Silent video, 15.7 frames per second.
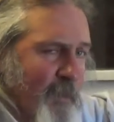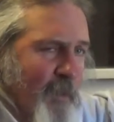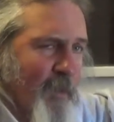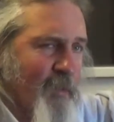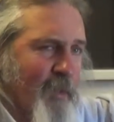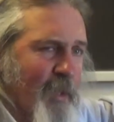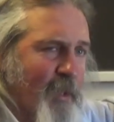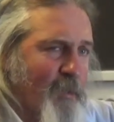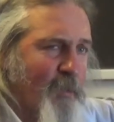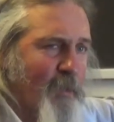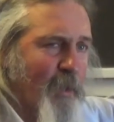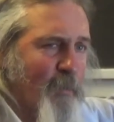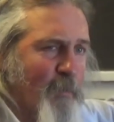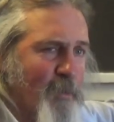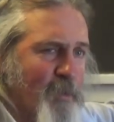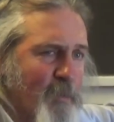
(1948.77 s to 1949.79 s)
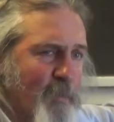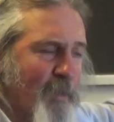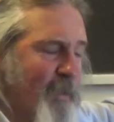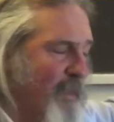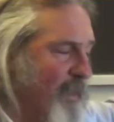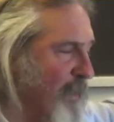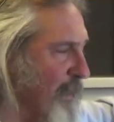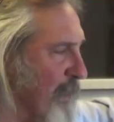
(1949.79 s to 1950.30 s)
I said, I do not wish to be in
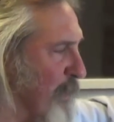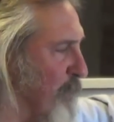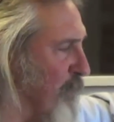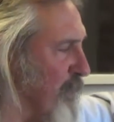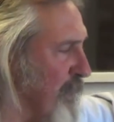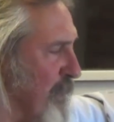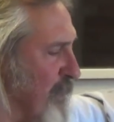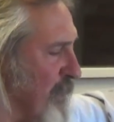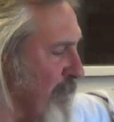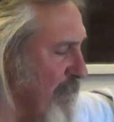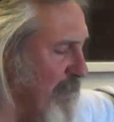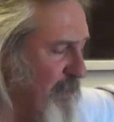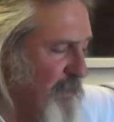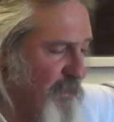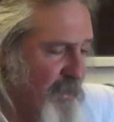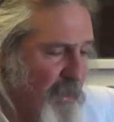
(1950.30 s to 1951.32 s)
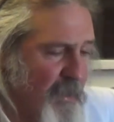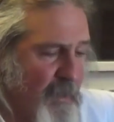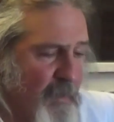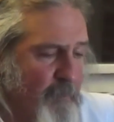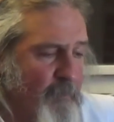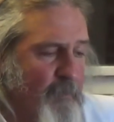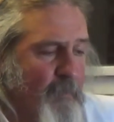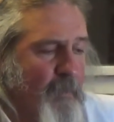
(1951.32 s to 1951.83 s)
a legal procedure at this time.
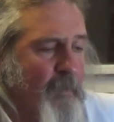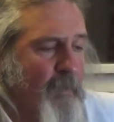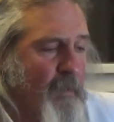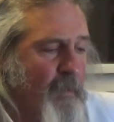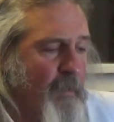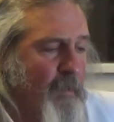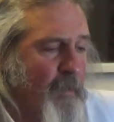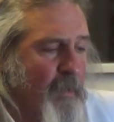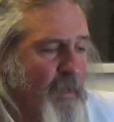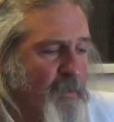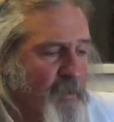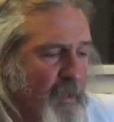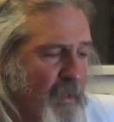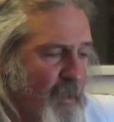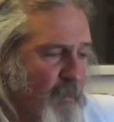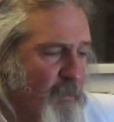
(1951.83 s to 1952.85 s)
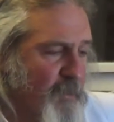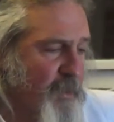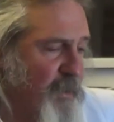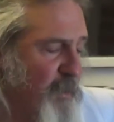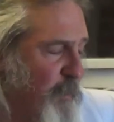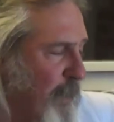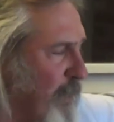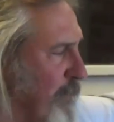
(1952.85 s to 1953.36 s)
I said, I don't see
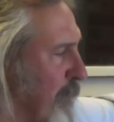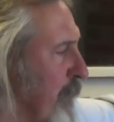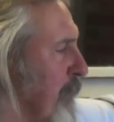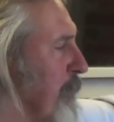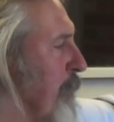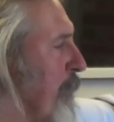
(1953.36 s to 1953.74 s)
the benefit.